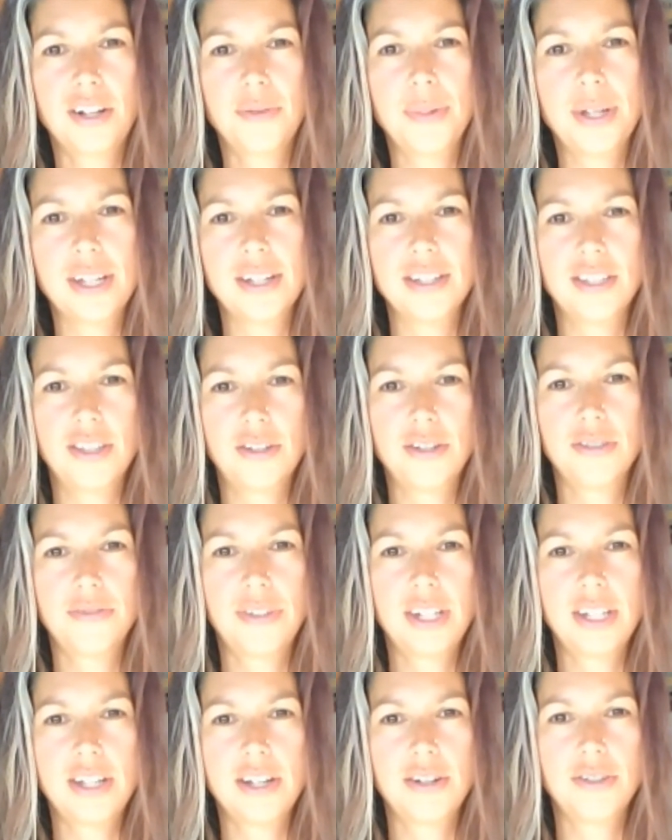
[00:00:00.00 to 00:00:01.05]
because those
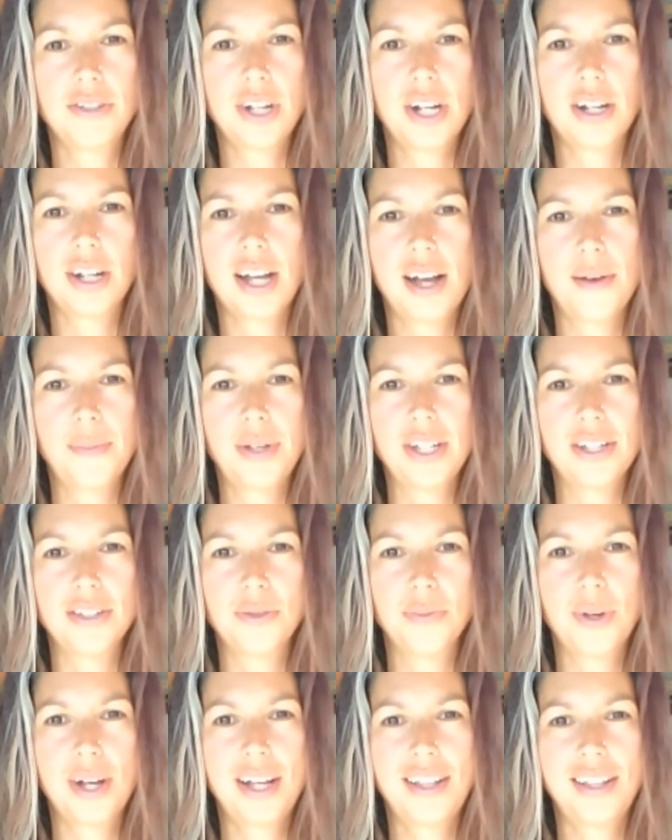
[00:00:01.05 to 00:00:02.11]
videos are coming as
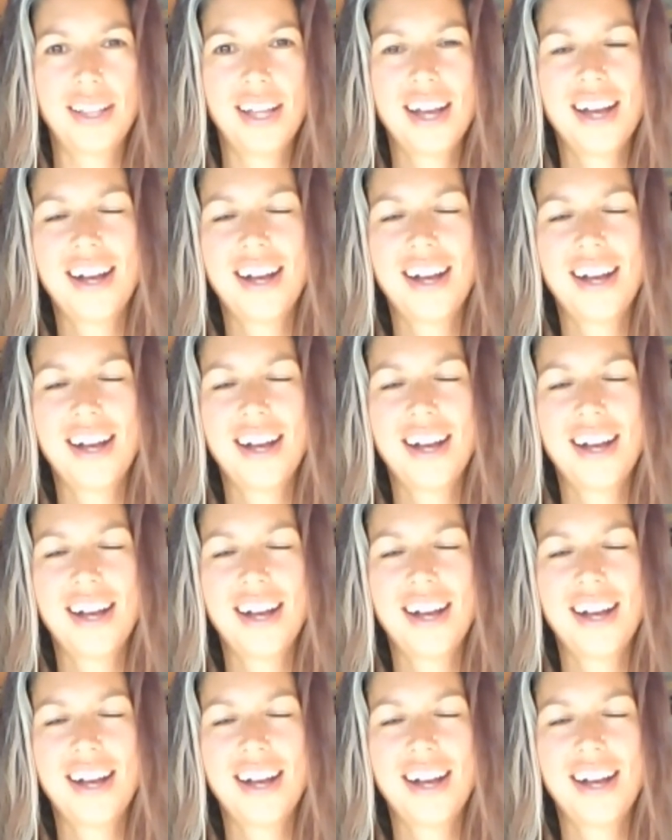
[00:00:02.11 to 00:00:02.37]
well.